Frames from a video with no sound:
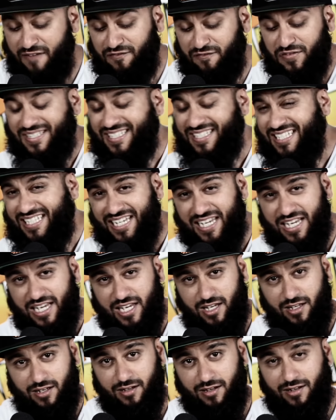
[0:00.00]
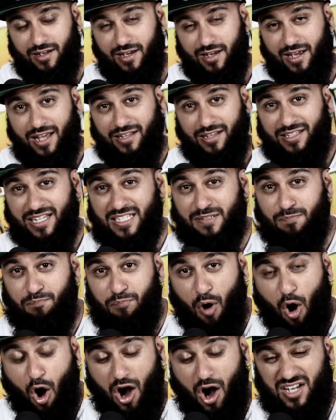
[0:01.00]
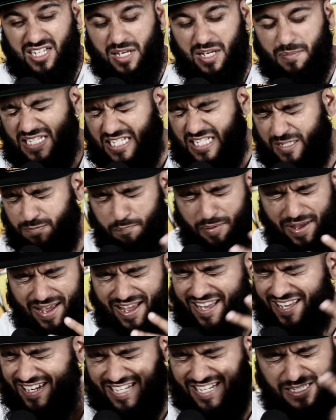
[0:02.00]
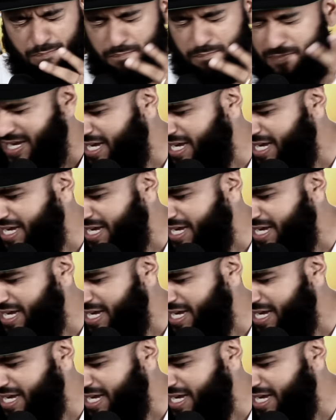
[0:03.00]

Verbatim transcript: Have you seen these bars I'm spitting is